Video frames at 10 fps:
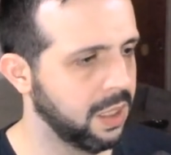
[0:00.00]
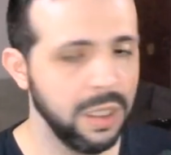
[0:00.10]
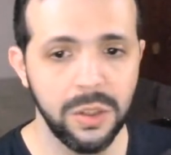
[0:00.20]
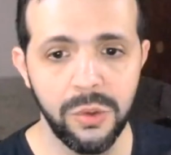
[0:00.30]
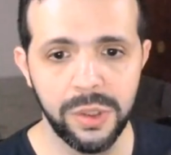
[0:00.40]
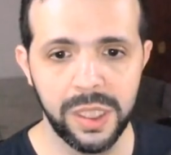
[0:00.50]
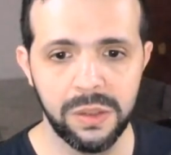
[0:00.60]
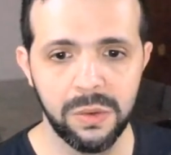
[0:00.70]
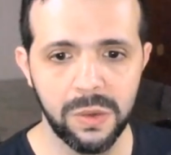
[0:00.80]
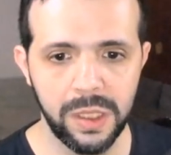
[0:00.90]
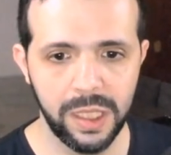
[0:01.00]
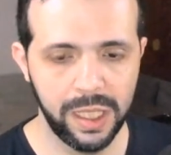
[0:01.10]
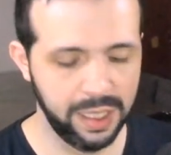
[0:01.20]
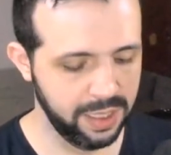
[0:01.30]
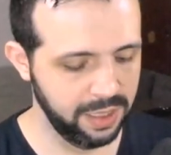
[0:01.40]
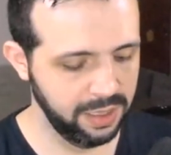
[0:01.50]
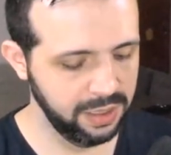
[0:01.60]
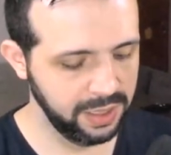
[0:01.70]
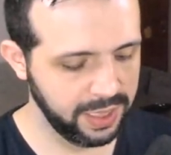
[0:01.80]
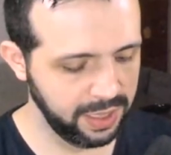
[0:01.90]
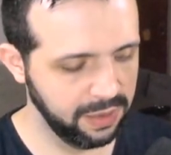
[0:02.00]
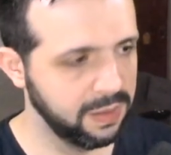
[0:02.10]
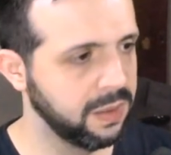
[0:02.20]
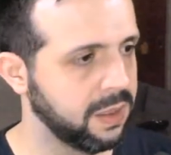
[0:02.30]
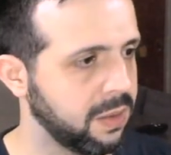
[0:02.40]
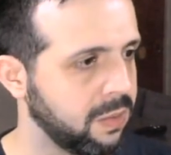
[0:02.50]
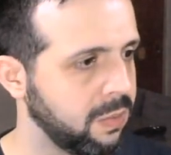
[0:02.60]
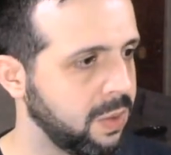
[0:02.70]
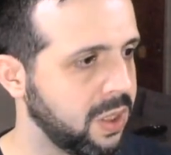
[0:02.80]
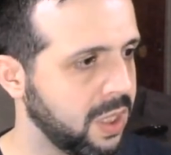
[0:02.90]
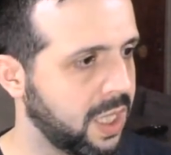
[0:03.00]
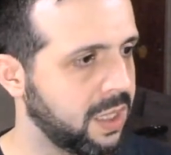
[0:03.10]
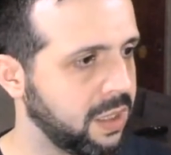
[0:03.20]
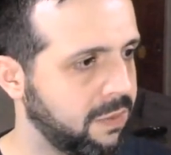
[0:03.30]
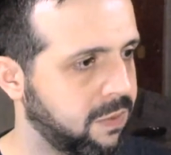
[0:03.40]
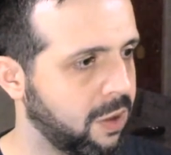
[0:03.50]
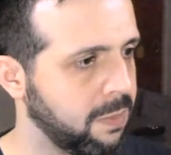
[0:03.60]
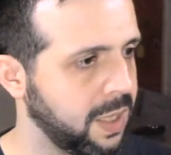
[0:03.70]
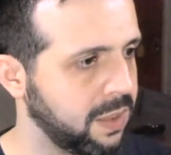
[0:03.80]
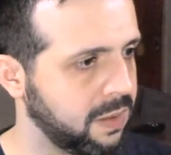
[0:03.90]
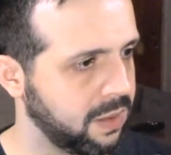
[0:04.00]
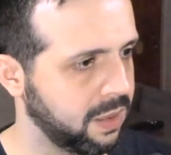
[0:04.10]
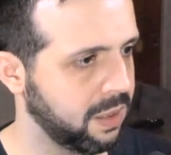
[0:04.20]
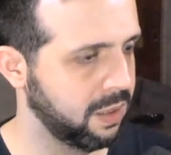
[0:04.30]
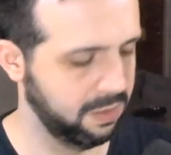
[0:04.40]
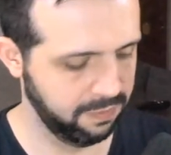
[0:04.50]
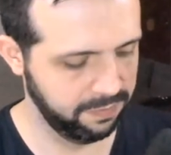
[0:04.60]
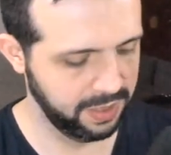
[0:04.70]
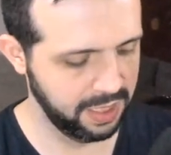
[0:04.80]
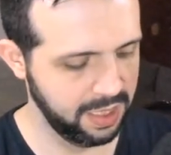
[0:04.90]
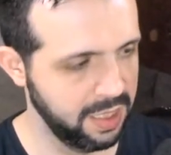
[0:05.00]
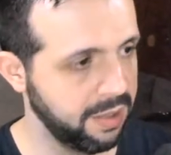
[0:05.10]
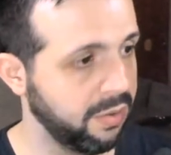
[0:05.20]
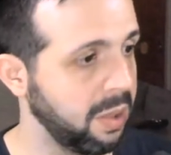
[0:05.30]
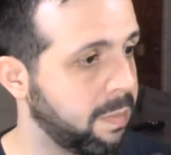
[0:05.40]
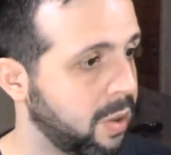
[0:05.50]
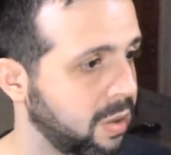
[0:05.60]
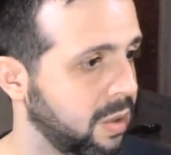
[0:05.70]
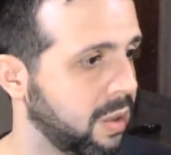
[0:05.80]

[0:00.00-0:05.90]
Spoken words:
you need to indicate which are the format of the report